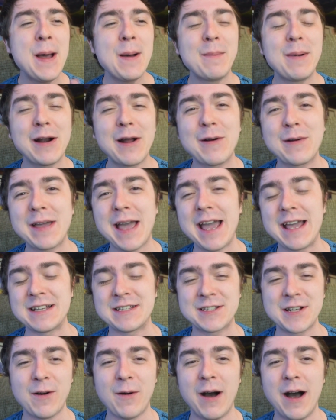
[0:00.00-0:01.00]
But okay,
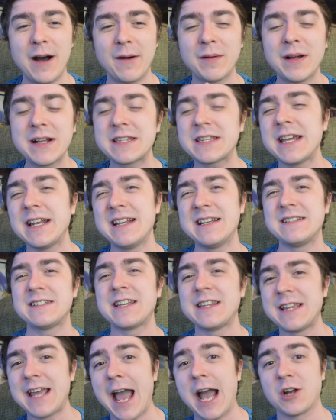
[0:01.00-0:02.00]
so uh, let's get
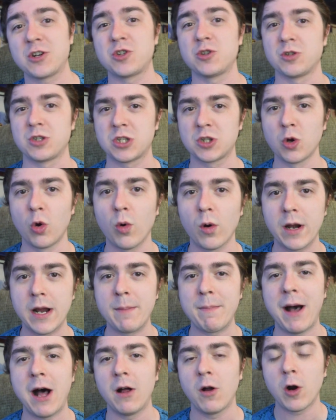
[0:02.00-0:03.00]
into the actual story
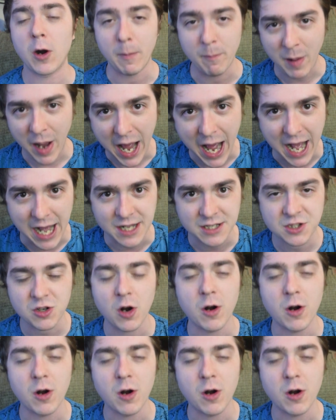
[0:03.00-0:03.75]
about her past,